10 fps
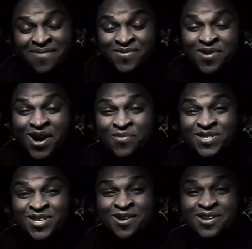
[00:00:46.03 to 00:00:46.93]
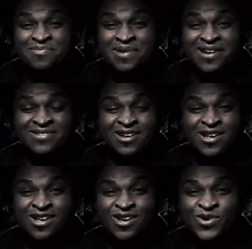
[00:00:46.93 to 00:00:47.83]
After all, we're talking about
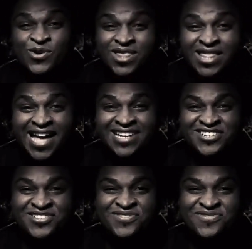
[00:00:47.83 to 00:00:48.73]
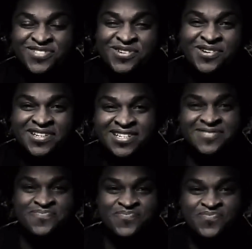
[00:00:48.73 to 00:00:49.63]
Orlando, Florida.
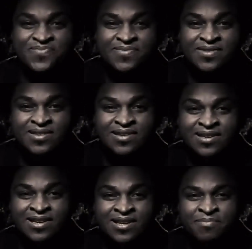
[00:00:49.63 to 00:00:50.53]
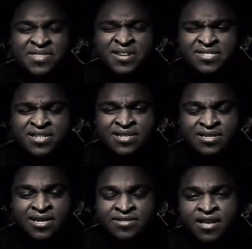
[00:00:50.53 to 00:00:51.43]
But there's
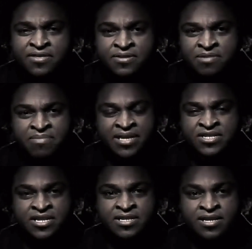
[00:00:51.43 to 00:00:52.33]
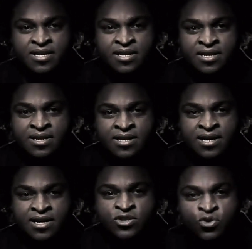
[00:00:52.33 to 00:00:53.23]
another dimension
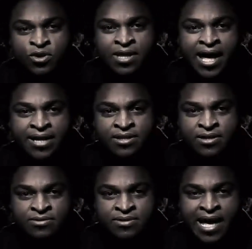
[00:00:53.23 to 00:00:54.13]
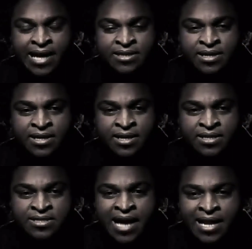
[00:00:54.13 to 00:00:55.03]
to Orlando that
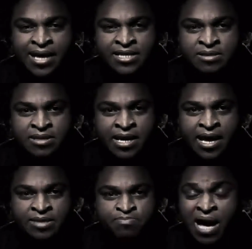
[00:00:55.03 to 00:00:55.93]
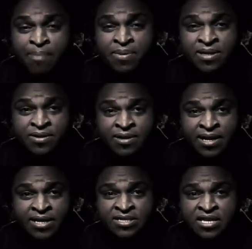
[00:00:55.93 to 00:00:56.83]
is not as popular
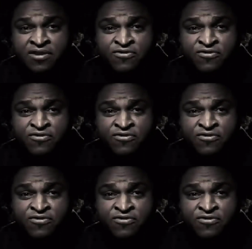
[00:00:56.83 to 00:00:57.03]
as the